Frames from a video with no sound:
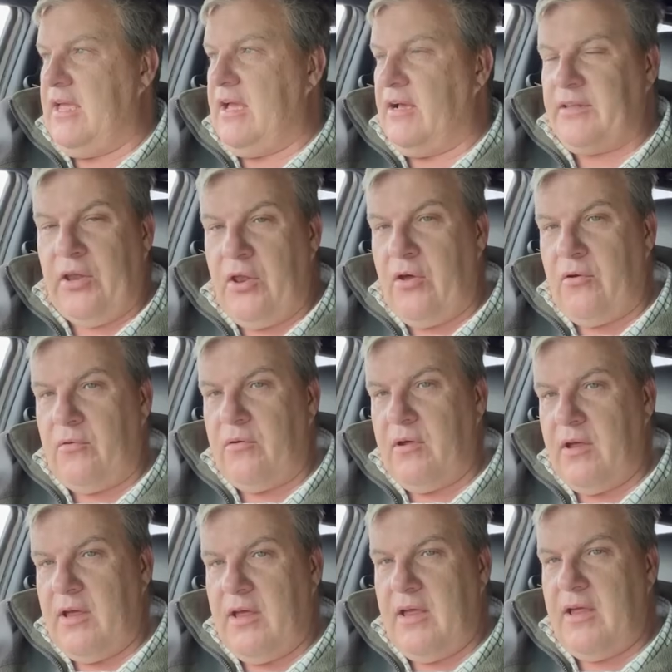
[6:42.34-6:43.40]
I don't know.
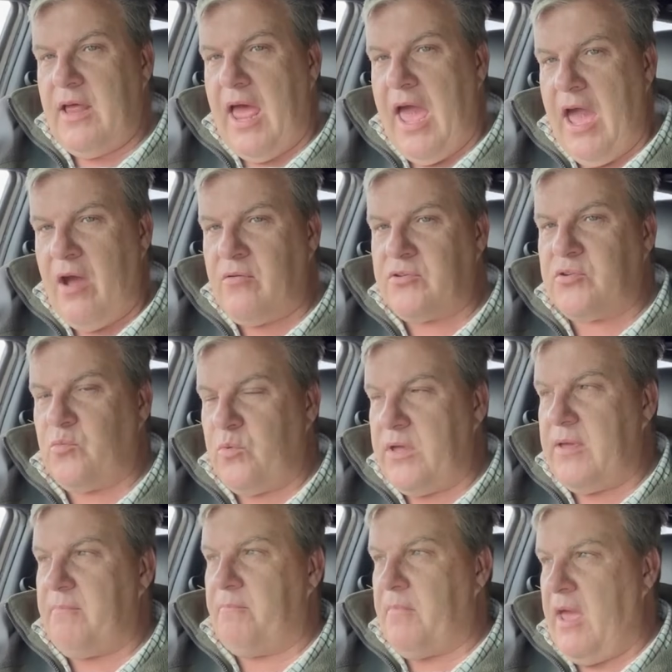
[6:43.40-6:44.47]
How as
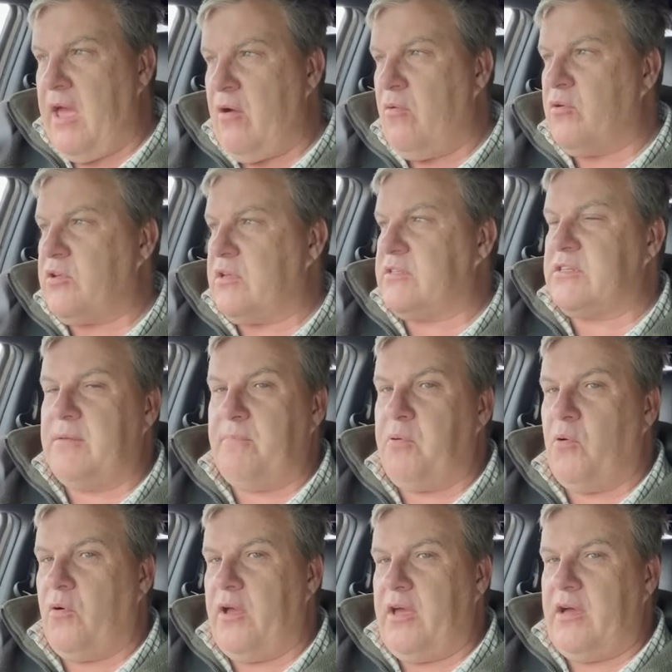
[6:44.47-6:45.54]
an
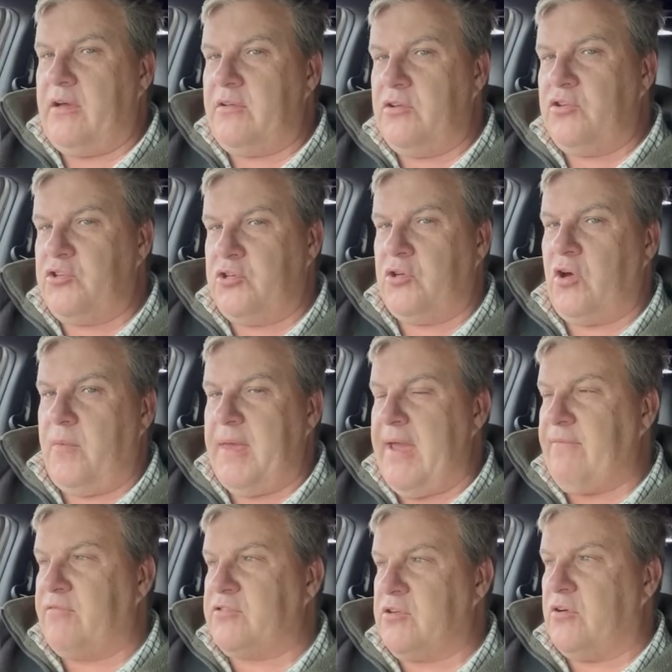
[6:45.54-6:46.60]
employer, should I be
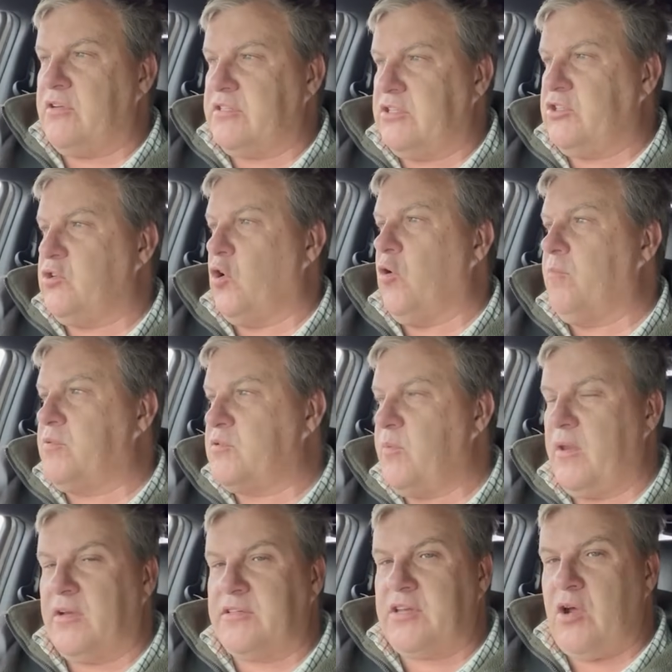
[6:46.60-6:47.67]
advertising jobs
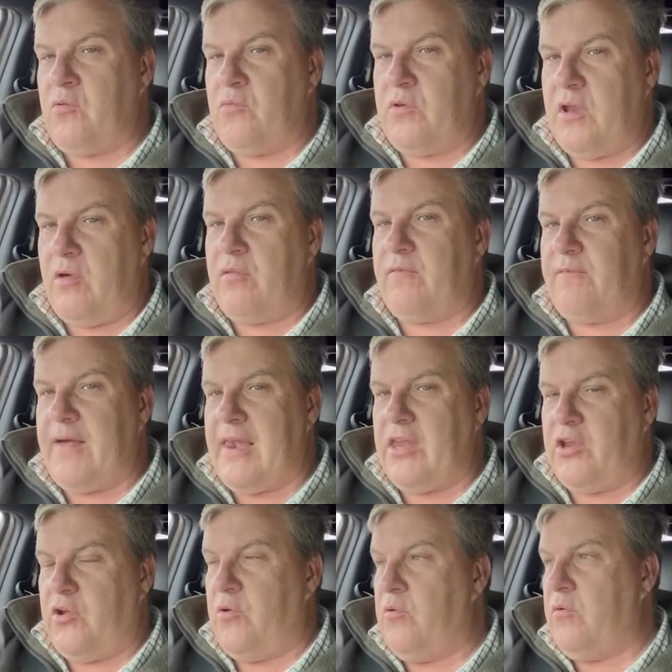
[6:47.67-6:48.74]
when I don't know the
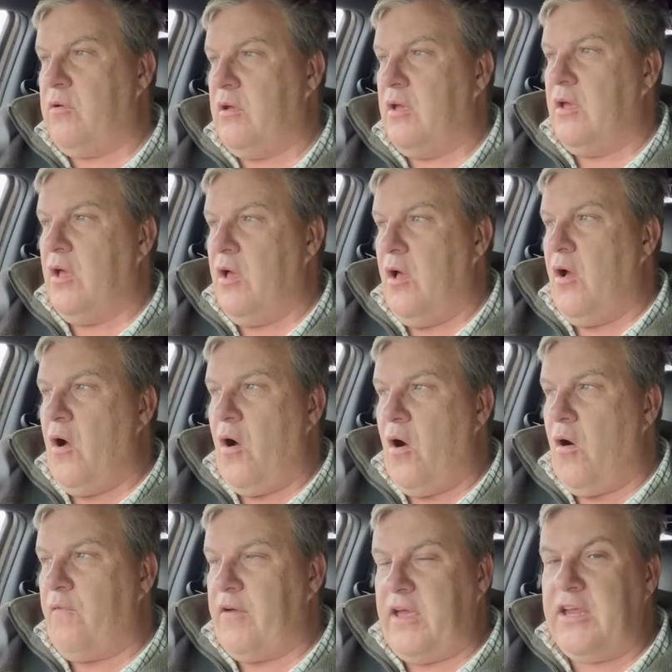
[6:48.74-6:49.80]
value
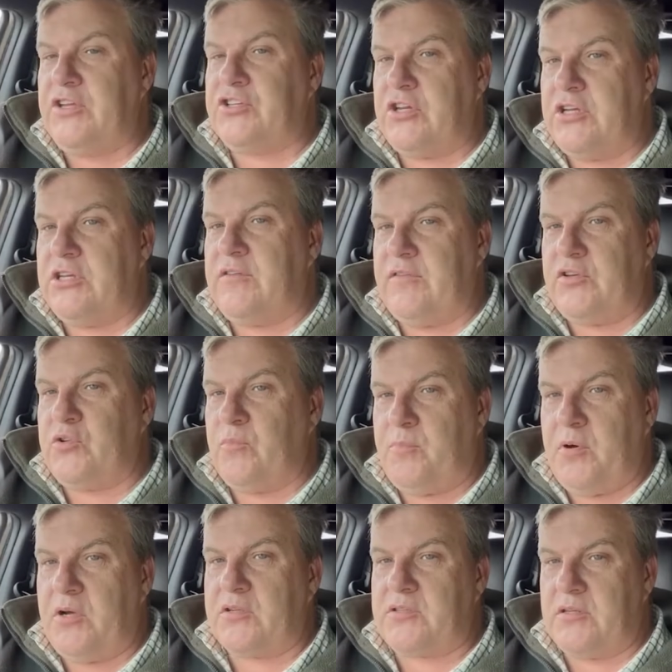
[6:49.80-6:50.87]
of each individual
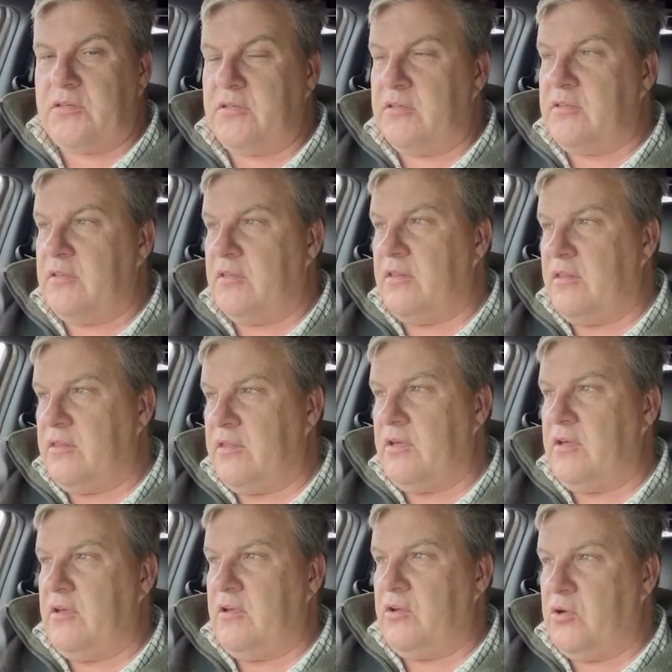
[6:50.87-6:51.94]
person
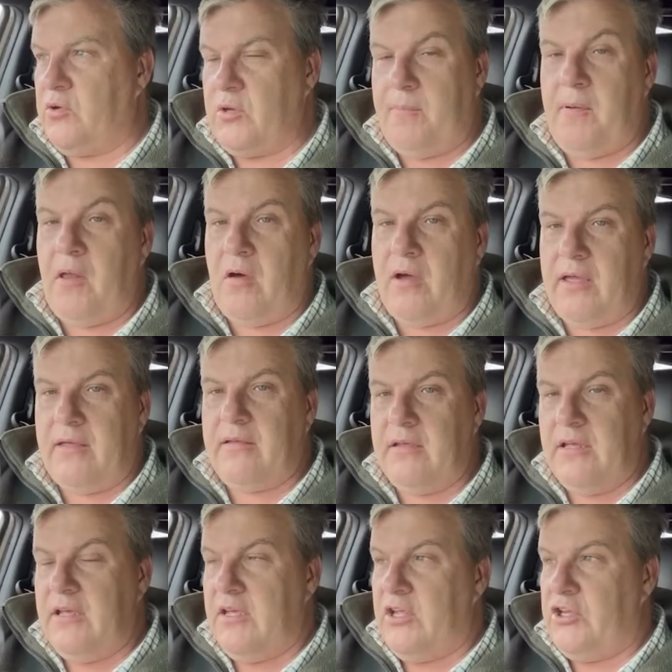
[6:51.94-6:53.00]
that could apply?
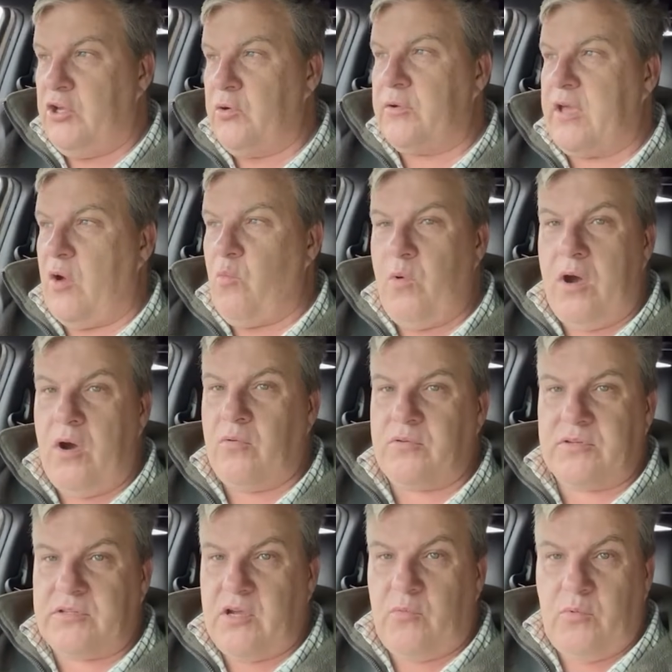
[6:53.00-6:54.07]
You can get
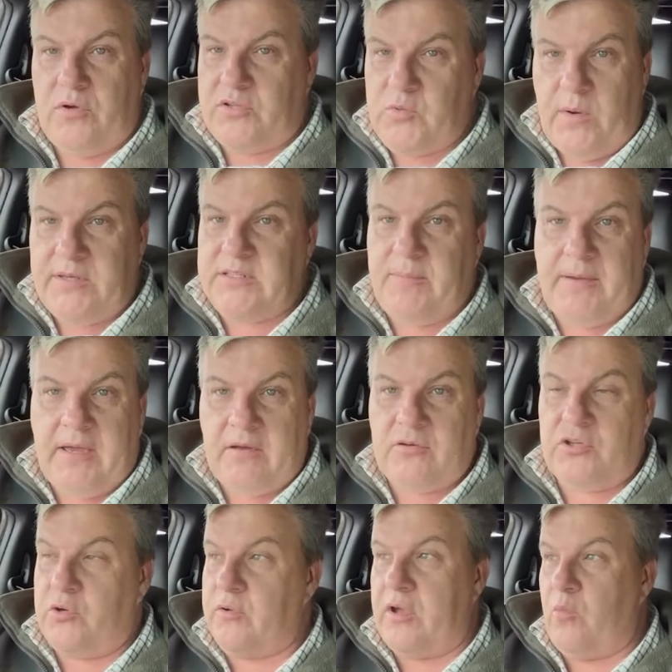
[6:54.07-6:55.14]
welders that are worth £20,
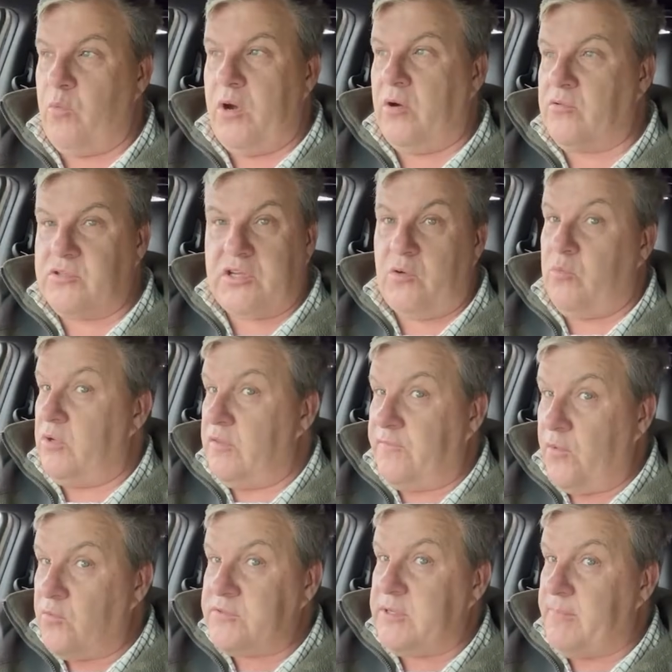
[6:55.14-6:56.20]
you can get welders that are worth
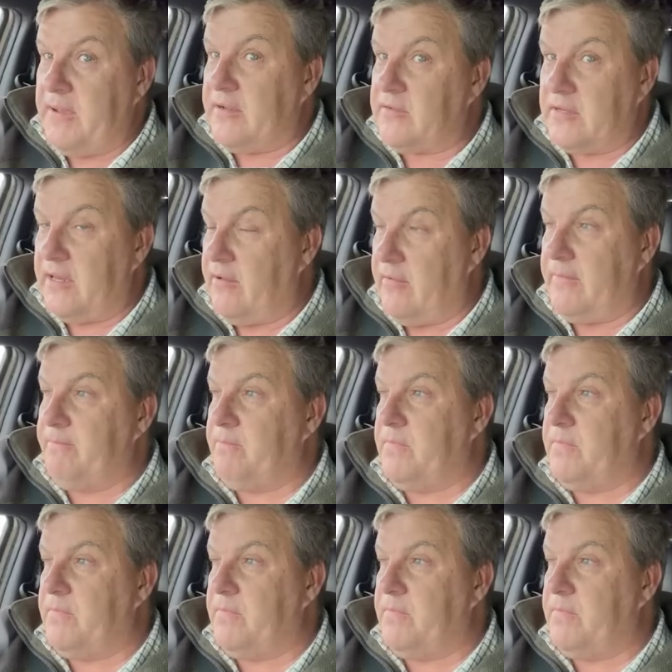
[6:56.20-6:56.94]
£40 an hour.